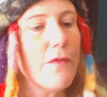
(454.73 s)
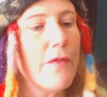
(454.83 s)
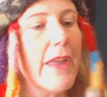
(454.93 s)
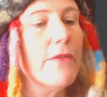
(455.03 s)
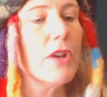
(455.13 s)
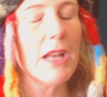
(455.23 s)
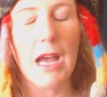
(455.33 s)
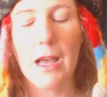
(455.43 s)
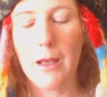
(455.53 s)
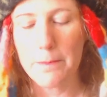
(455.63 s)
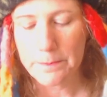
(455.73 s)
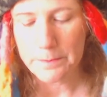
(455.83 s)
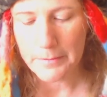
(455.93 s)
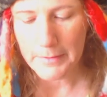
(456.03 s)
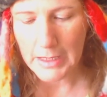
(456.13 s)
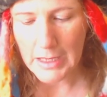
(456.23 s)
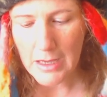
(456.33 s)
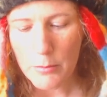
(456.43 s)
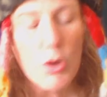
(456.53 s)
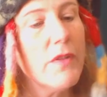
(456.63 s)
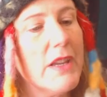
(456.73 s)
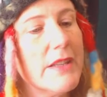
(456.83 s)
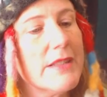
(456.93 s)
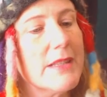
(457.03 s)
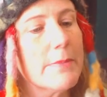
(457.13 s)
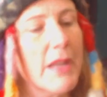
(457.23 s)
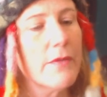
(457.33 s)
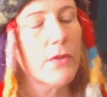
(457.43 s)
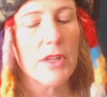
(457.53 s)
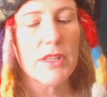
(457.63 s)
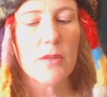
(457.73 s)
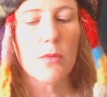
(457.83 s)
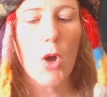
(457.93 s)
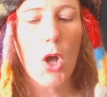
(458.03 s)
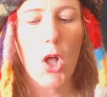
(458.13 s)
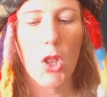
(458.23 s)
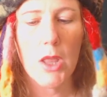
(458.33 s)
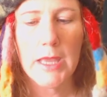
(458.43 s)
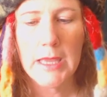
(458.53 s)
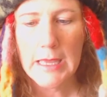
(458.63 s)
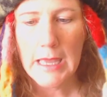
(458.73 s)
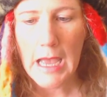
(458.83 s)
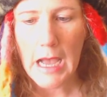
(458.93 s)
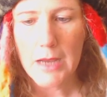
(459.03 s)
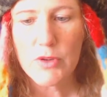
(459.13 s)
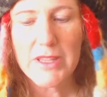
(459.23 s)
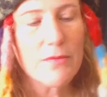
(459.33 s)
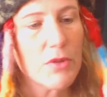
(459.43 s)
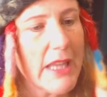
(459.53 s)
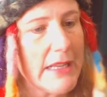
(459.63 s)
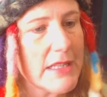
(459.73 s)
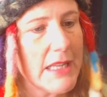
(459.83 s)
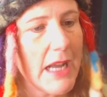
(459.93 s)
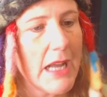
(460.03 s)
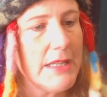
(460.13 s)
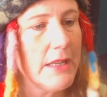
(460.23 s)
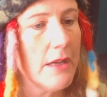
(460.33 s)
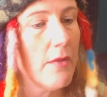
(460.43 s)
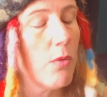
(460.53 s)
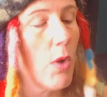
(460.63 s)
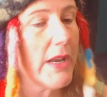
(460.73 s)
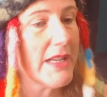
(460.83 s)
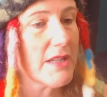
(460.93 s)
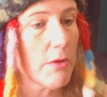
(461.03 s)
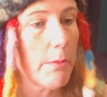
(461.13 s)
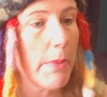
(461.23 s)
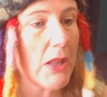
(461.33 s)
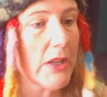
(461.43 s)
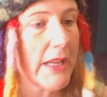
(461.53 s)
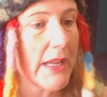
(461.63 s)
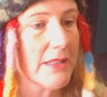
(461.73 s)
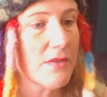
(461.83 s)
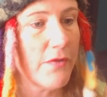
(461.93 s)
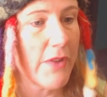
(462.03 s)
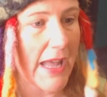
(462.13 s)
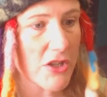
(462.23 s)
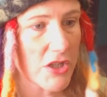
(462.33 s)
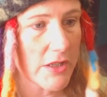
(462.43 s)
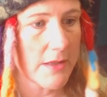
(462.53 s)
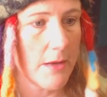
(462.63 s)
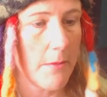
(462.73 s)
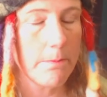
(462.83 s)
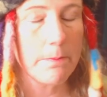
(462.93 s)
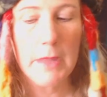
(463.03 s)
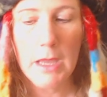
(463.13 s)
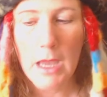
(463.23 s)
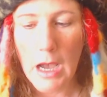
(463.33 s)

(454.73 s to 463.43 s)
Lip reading: of my favorite movies is Pink Floyd, The Wall. I really relate to the idea of wanting to rebel against fascism.